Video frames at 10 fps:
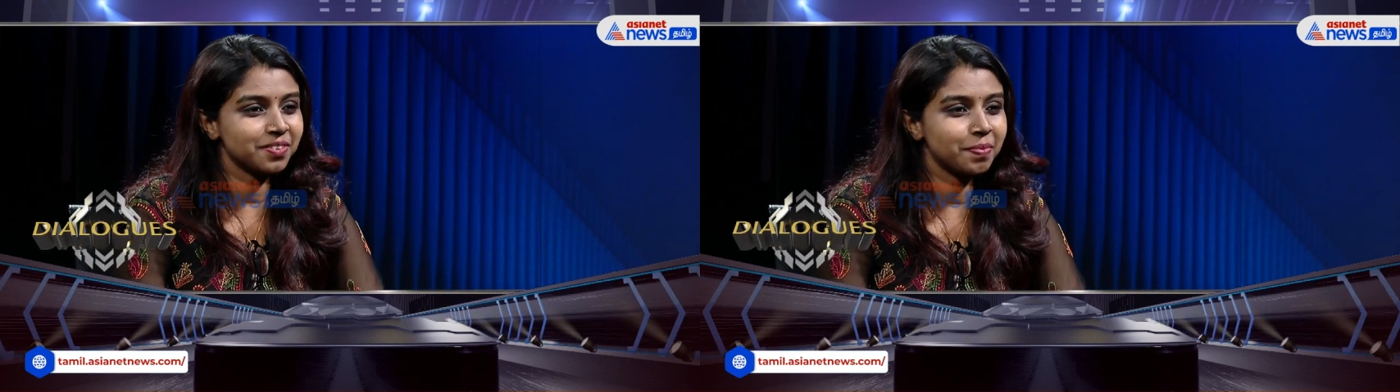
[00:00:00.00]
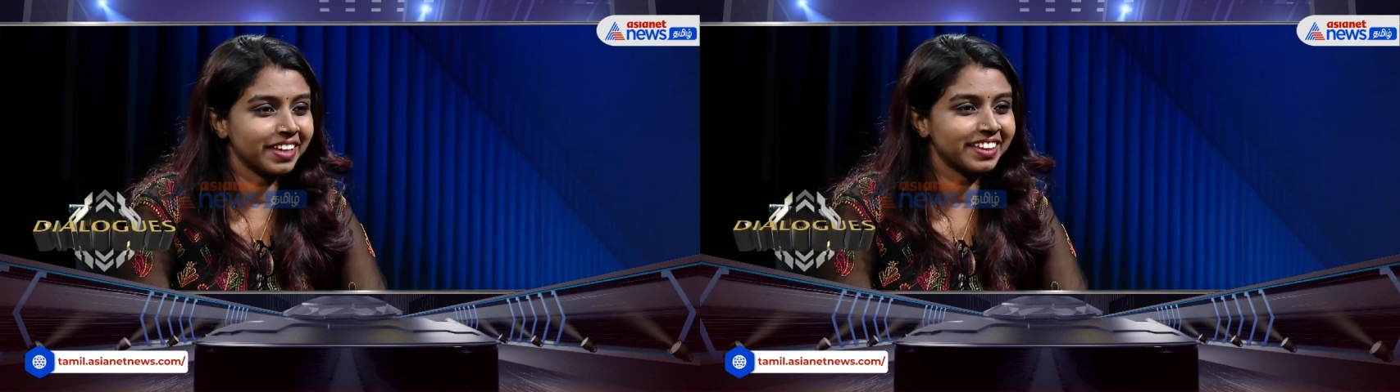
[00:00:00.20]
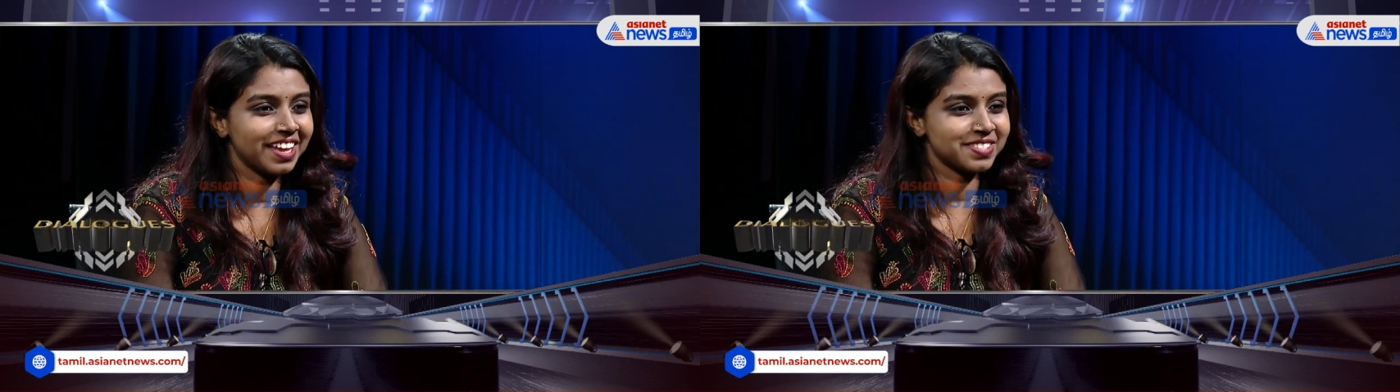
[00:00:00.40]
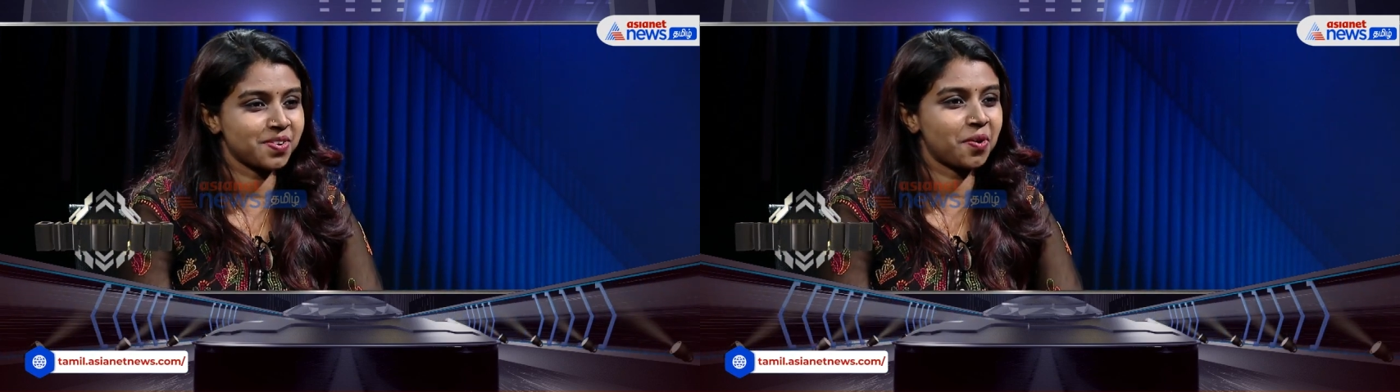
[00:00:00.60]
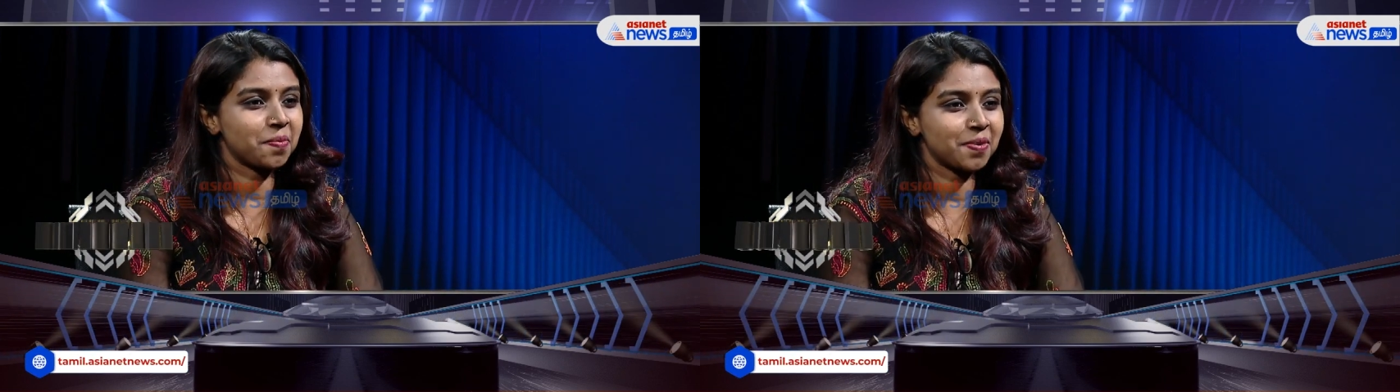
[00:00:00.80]
by the
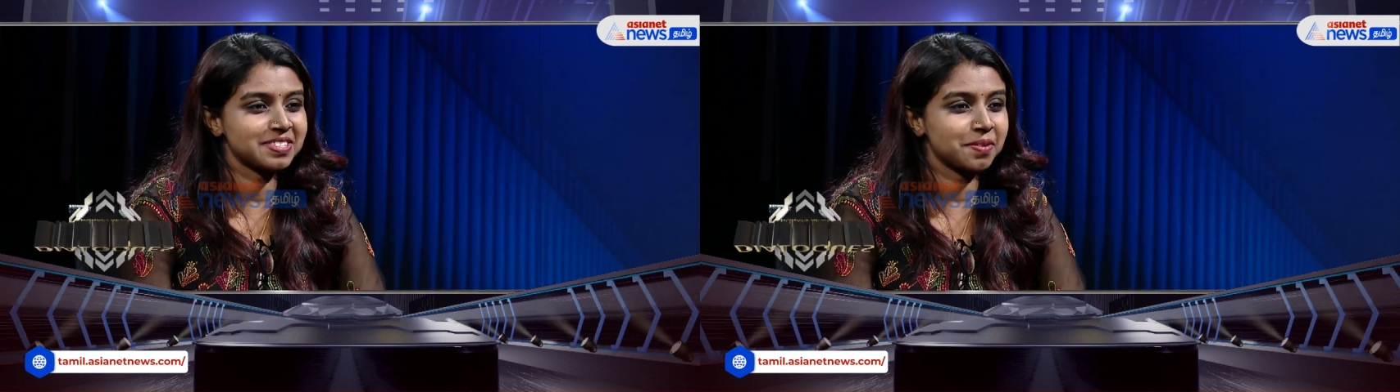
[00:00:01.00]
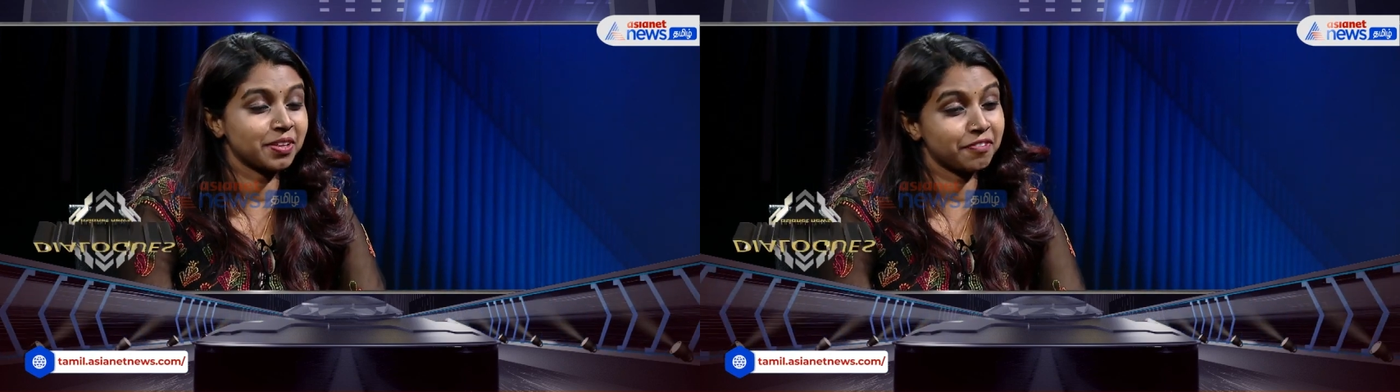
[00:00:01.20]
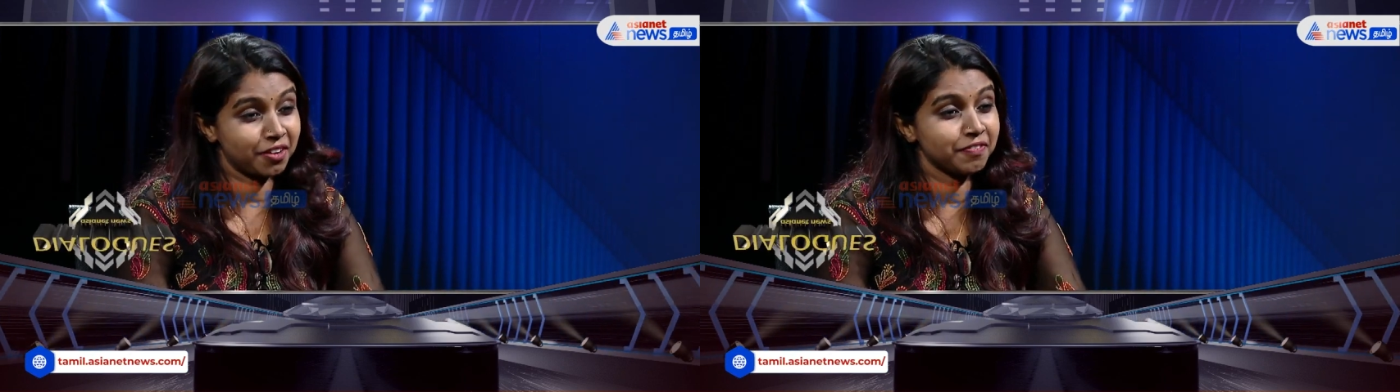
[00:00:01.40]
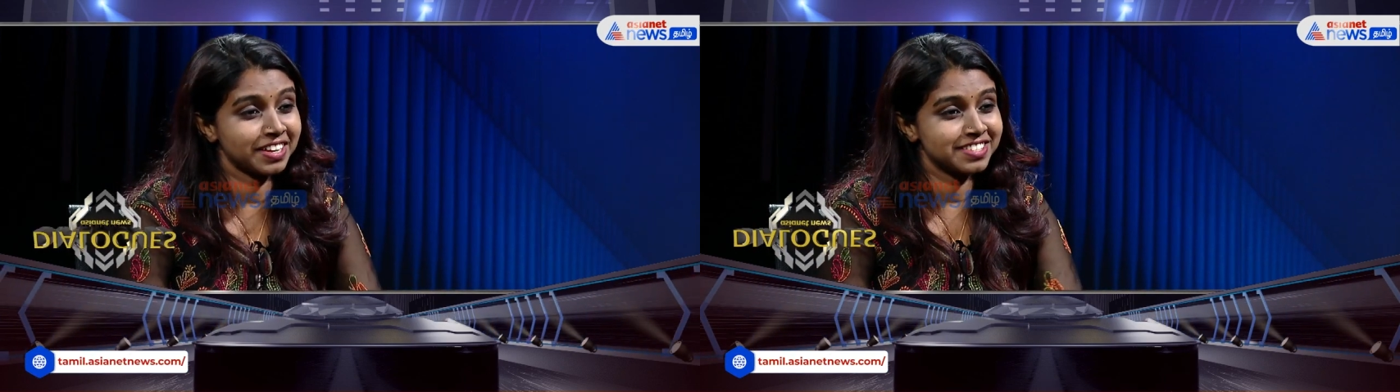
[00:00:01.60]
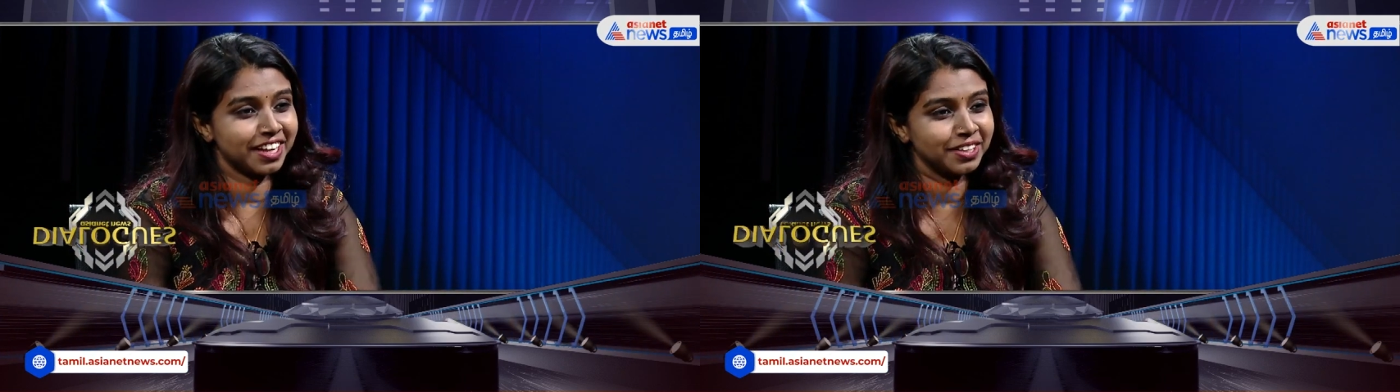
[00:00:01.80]
astronomy or something from very
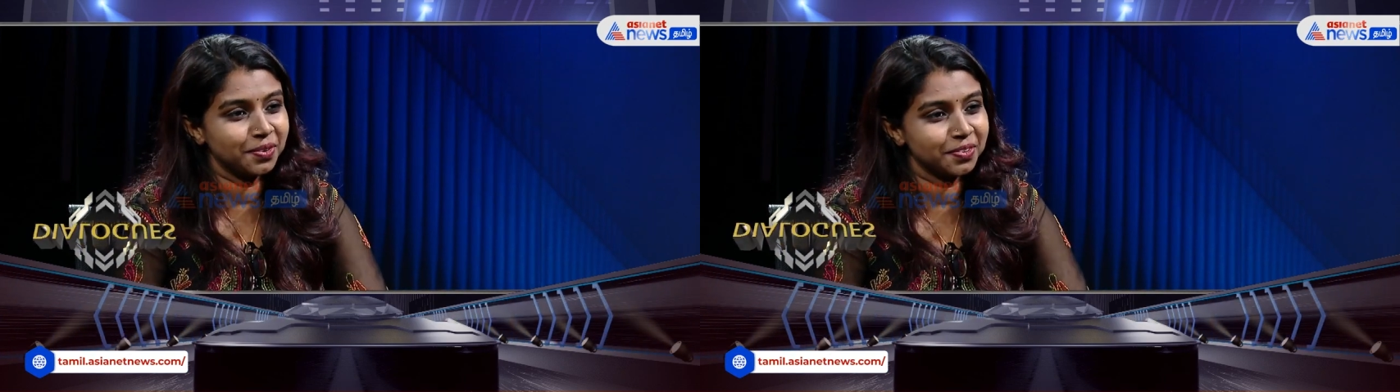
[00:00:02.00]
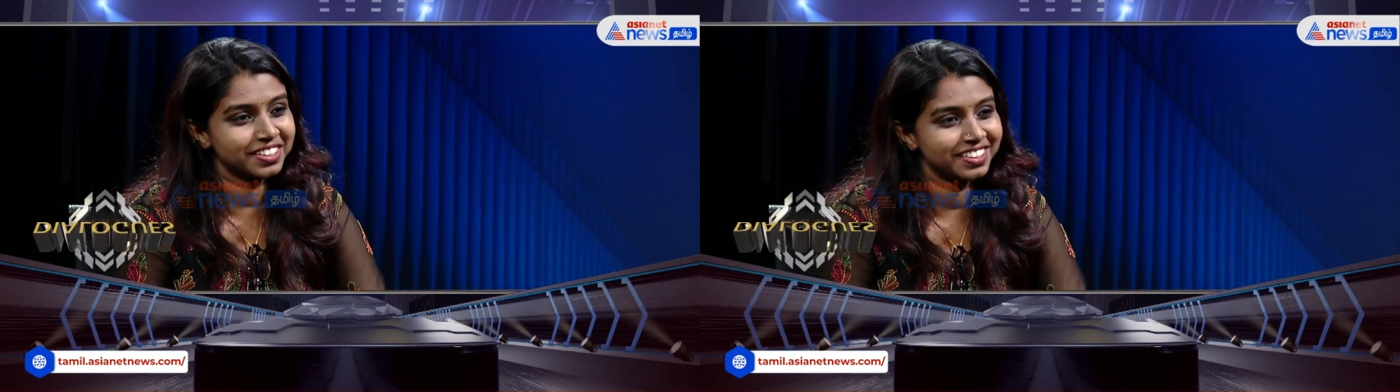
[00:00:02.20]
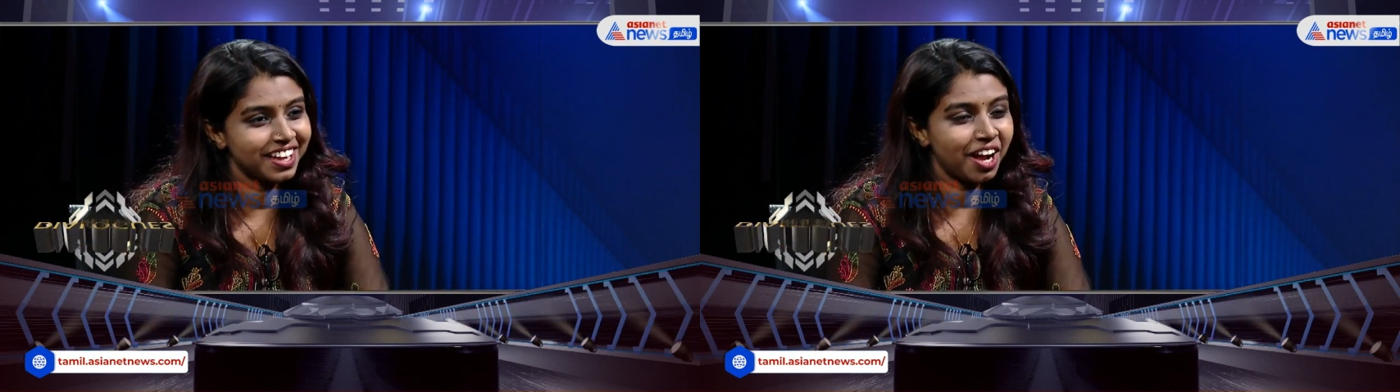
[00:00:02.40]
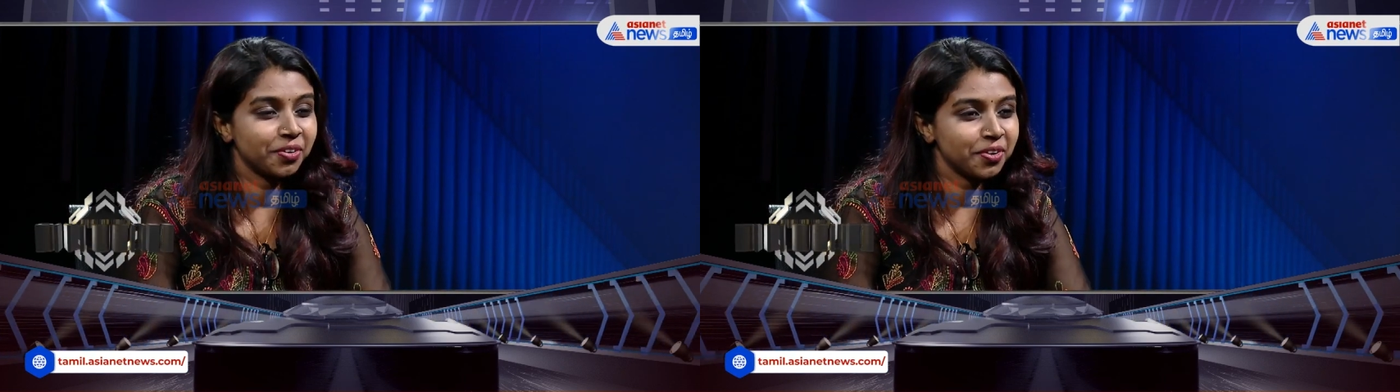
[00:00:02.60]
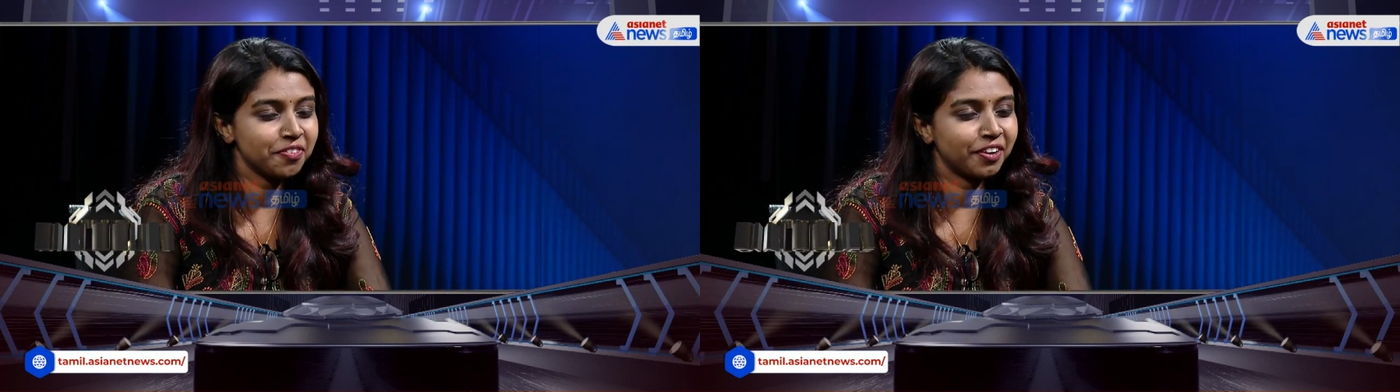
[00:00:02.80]
childhood? How
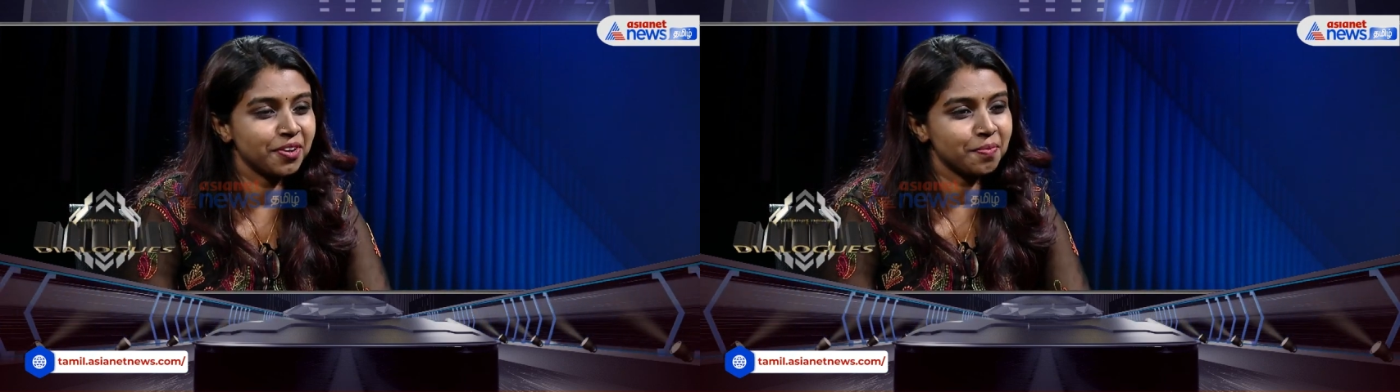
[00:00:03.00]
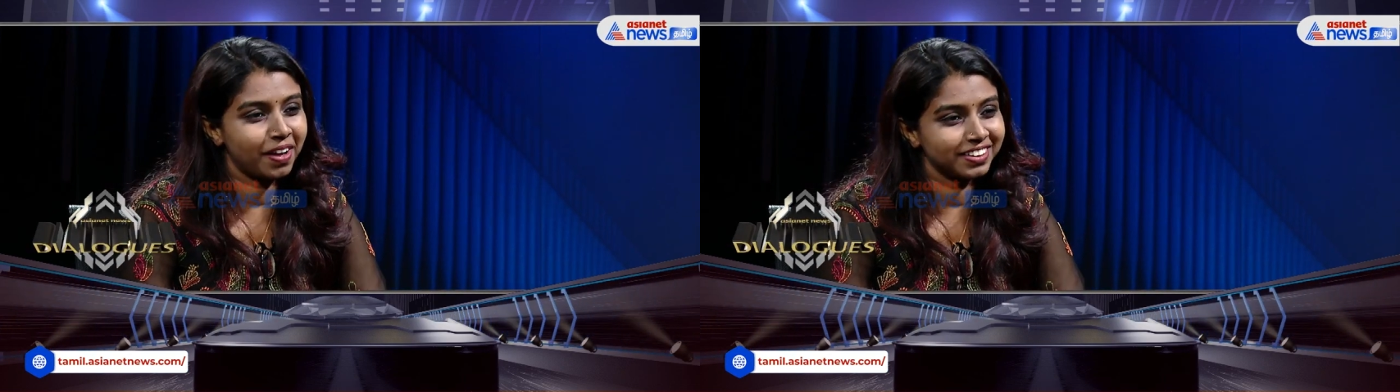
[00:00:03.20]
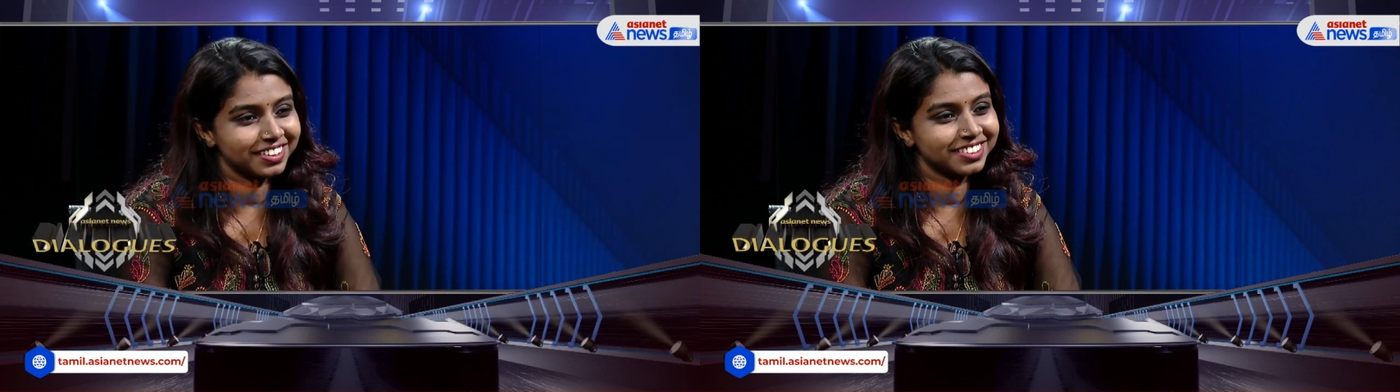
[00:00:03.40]
did you find your path?